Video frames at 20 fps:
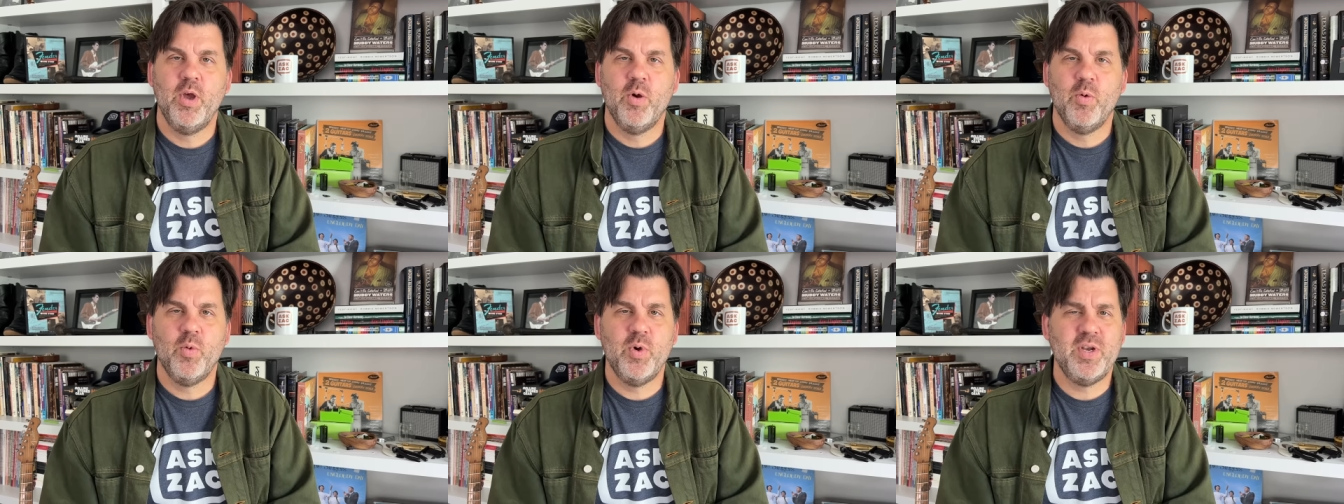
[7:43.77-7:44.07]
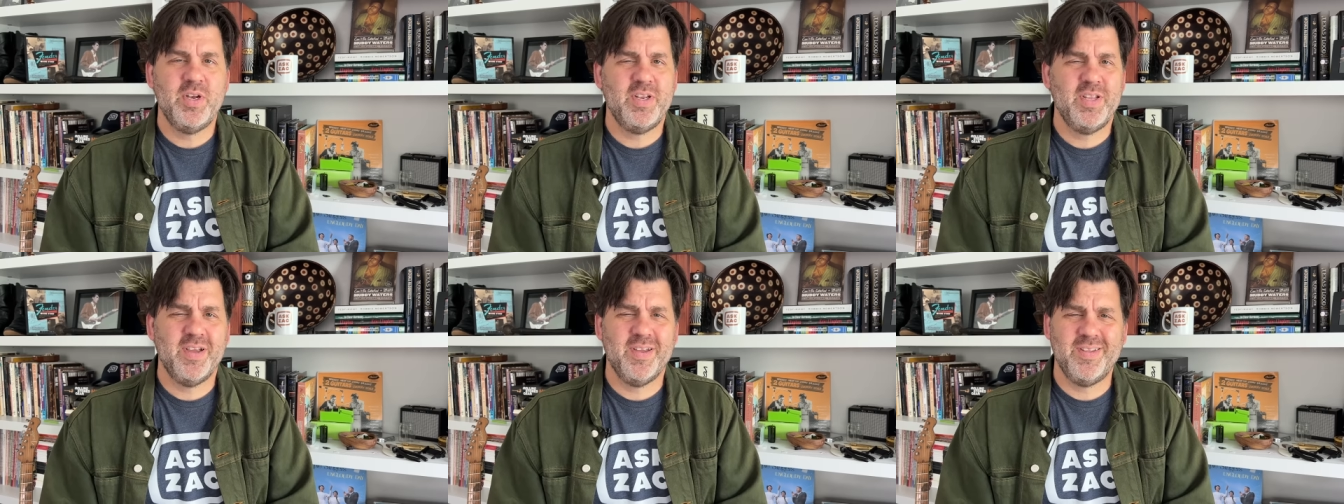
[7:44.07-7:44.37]

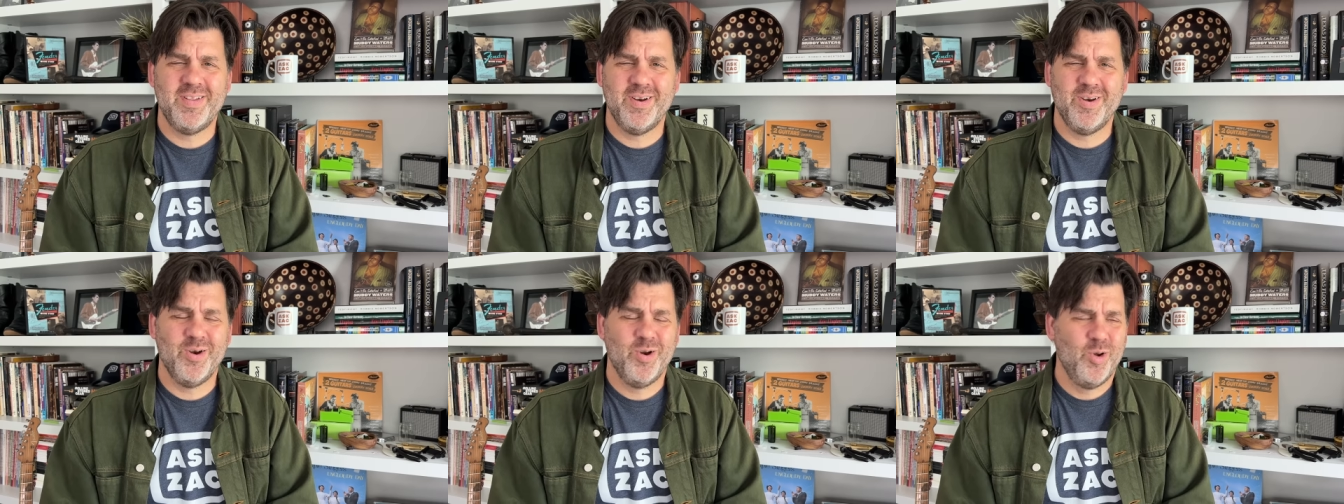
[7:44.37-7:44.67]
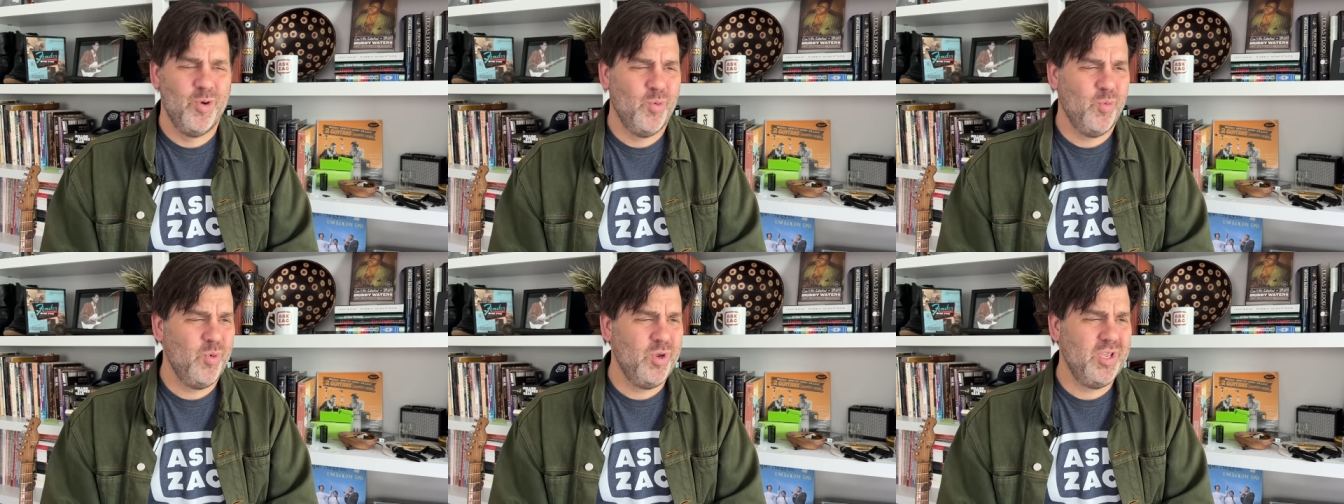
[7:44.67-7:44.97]
went down there.
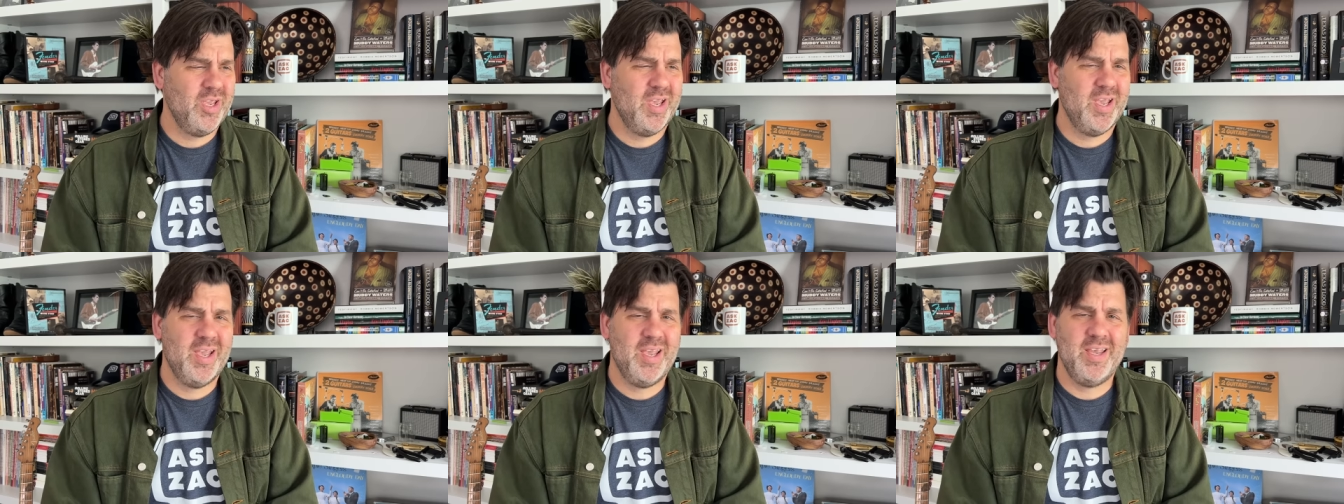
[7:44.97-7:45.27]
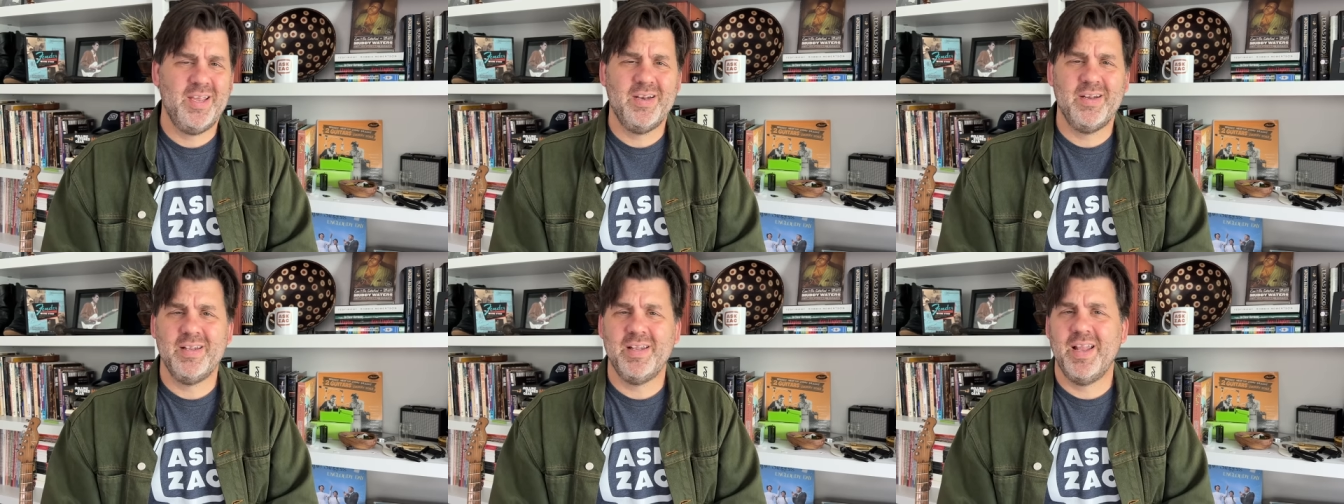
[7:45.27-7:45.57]
We
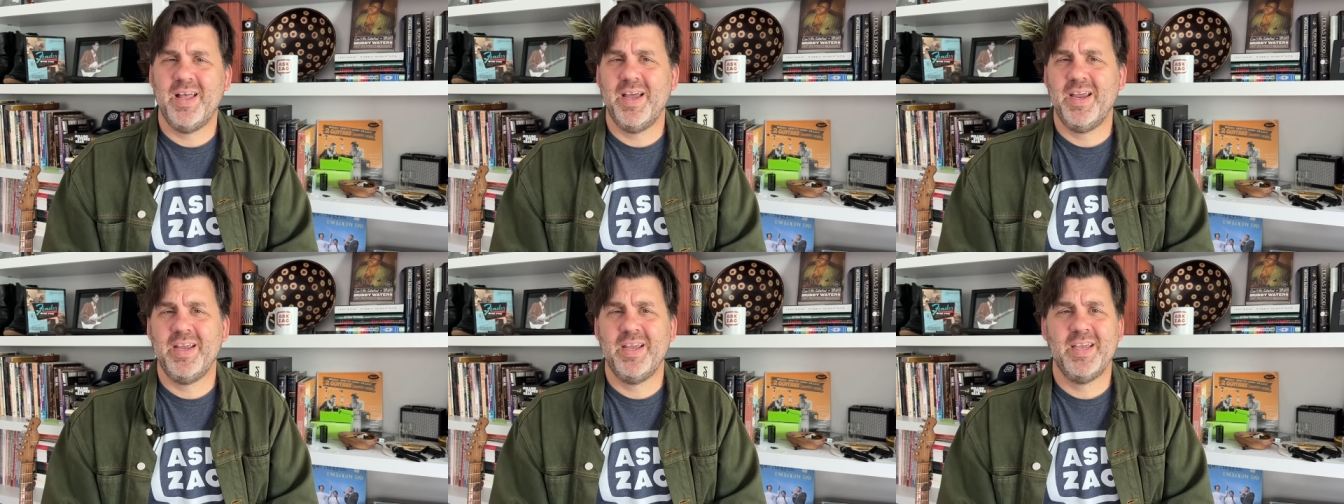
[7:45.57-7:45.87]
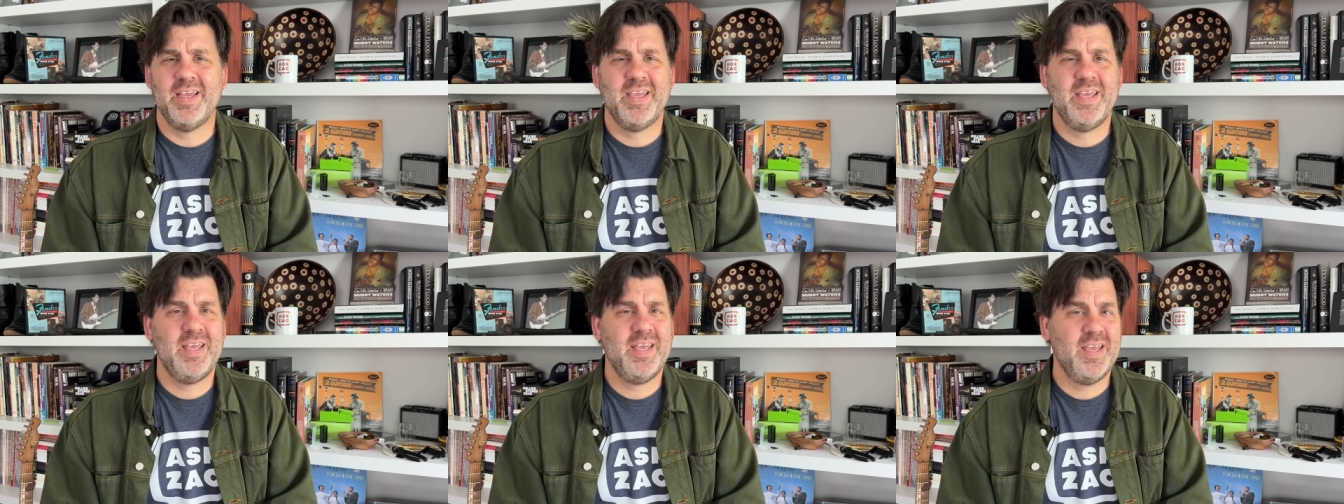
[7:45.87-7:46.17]
ate
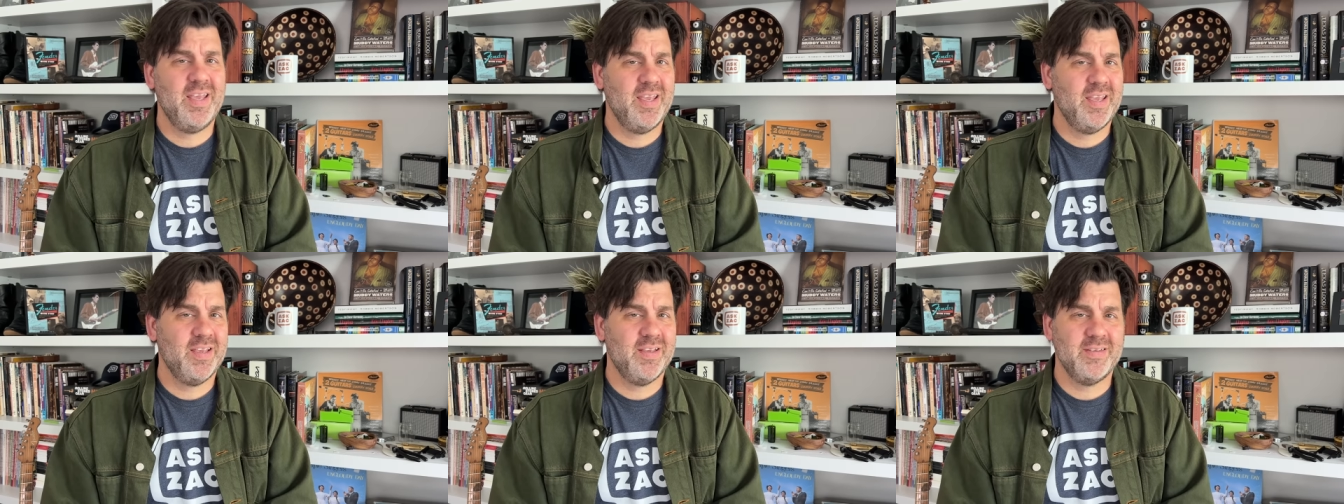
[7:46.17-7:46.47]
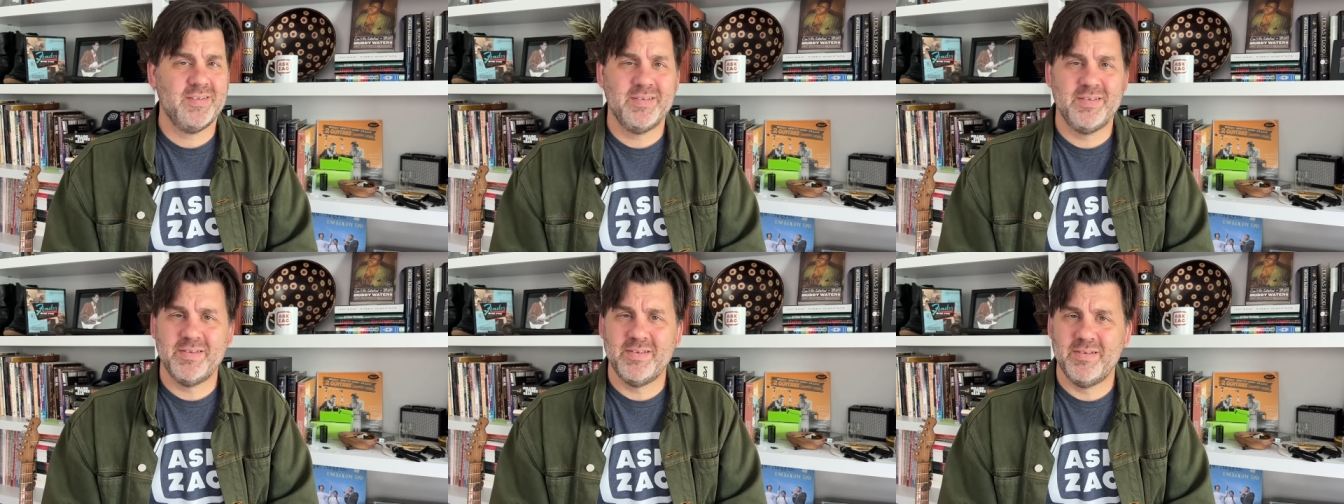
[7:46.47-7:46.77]
like
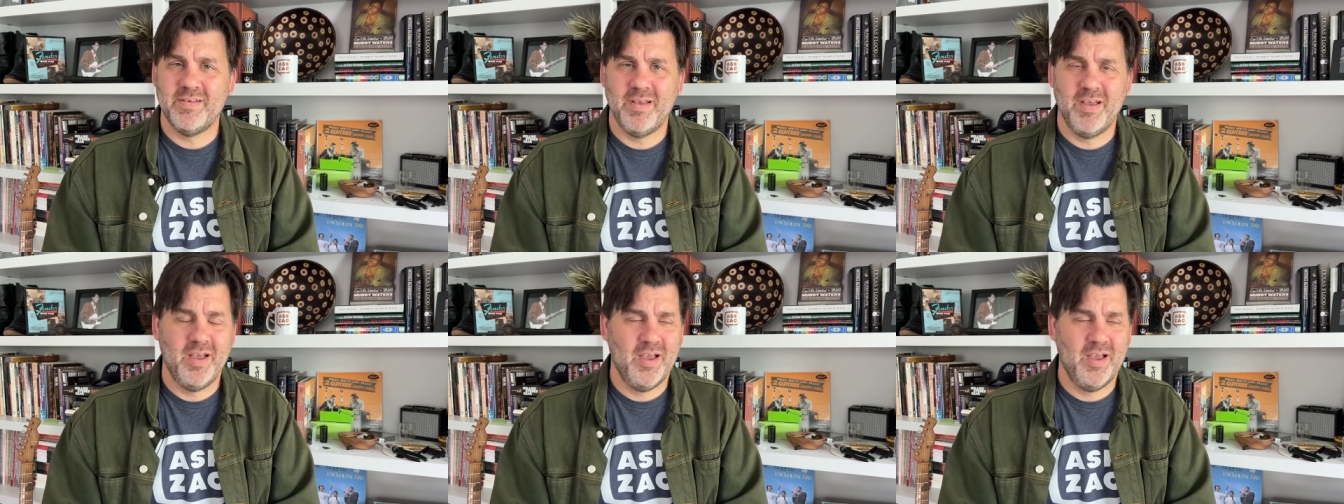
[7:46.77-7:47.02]
kings.